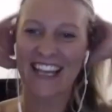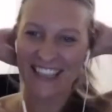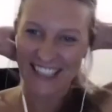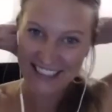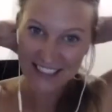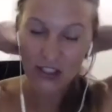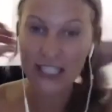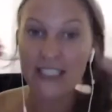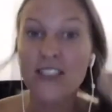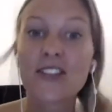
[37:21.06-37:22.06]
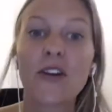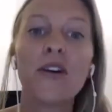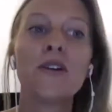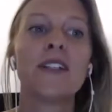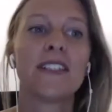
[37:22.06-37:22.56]
this. So that's
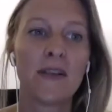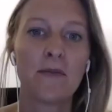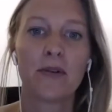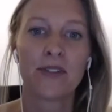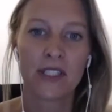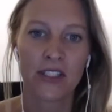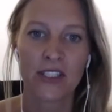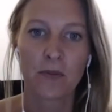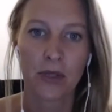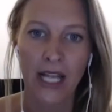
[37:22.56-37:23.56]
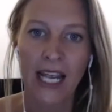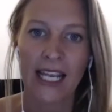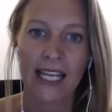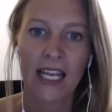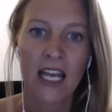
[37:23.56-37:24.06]
so simple to just play
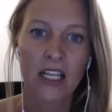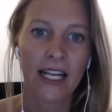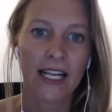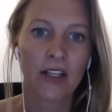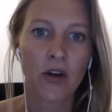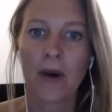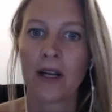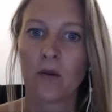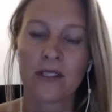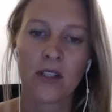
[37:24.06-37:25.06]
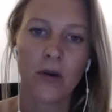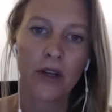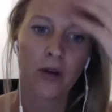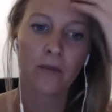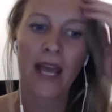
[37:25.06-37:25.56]
yeah. like no matter what's going
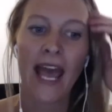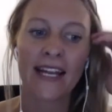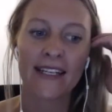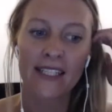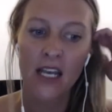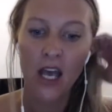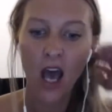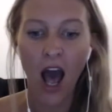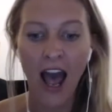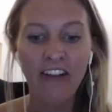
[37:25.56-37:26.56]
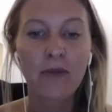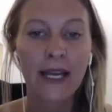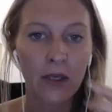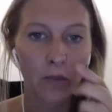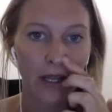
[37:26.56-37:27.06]
on. And yeah. I've
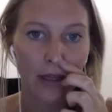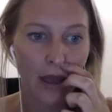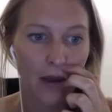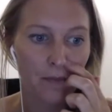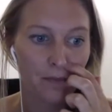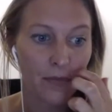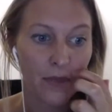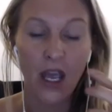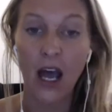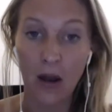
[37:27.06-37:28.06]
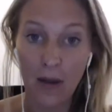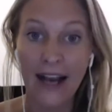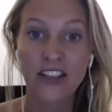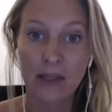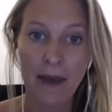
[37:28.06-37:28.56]
played it with um uh,
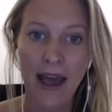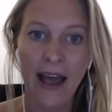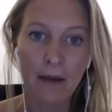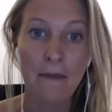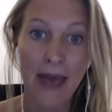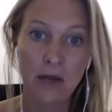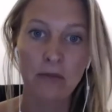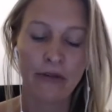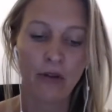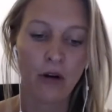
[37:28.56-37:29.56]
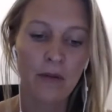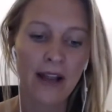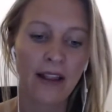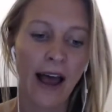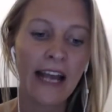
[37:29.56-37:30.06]
actually uh, men before in my
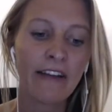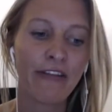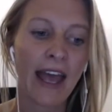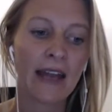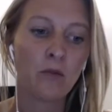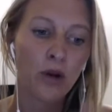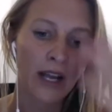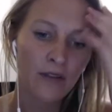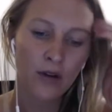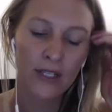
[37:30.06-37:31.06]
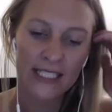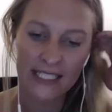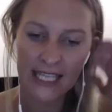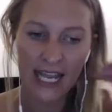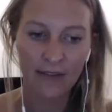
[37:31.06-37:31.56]
life and what i've noticed
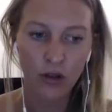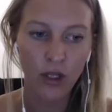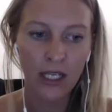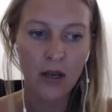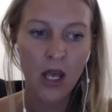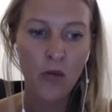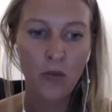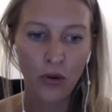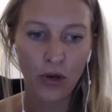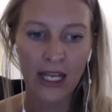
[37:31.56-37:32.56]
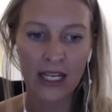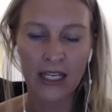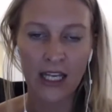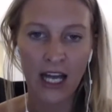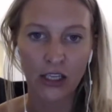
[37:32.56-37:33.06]
is that if you can put
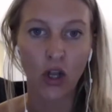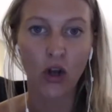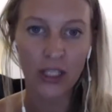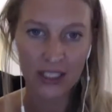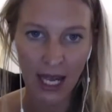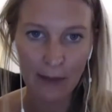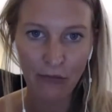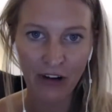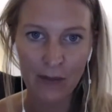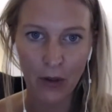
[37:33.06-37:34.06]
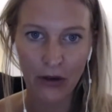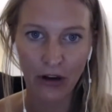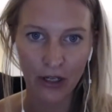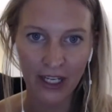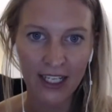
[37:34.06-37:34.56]
a, a, longer time frame on
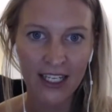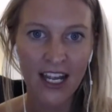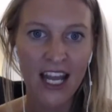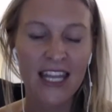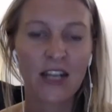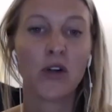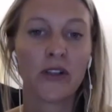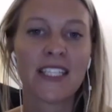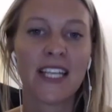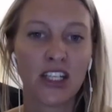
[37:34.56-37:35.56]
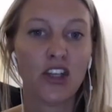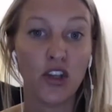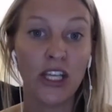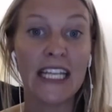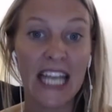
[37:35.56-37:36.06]
on it then all of a sudden you
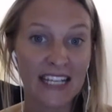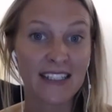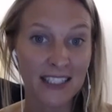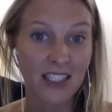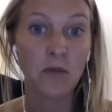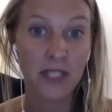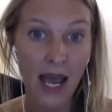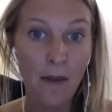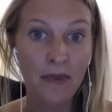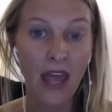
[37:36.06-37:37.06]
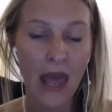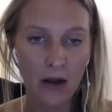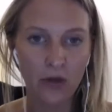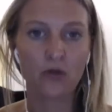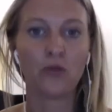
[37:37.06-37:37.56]
can get to some depth
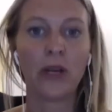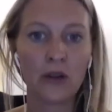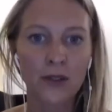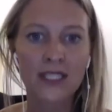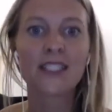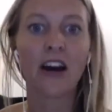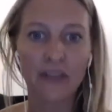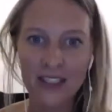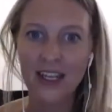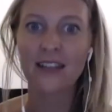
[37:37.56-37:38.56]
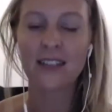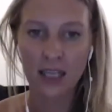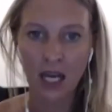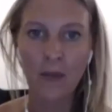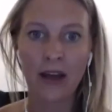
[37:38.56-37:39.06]
and the real stuff starts to
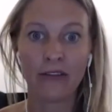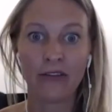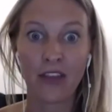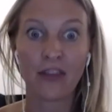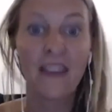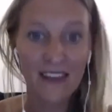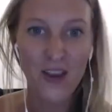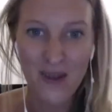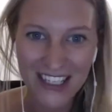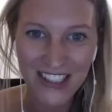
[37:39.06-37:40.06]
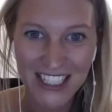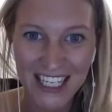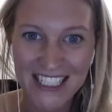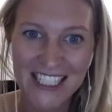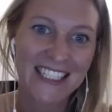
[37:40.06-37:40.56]
come out of the thing that you actually
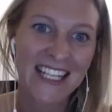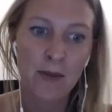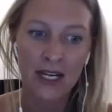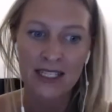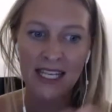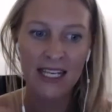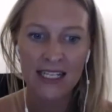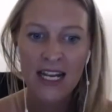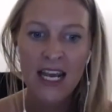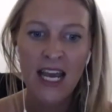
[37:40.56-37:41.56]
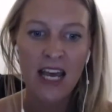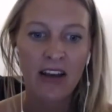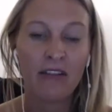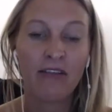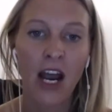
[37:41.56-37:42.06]
needed to say but it's in yeah. an
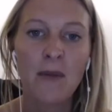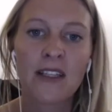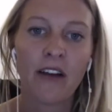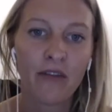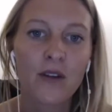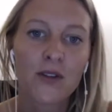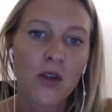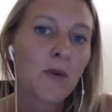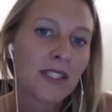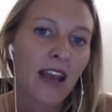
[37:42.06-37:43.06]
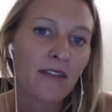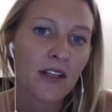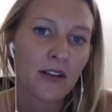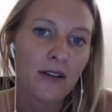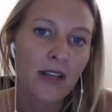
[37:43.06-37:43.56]
environment that feels super safe
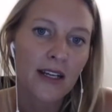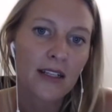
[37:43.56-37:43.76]
to do that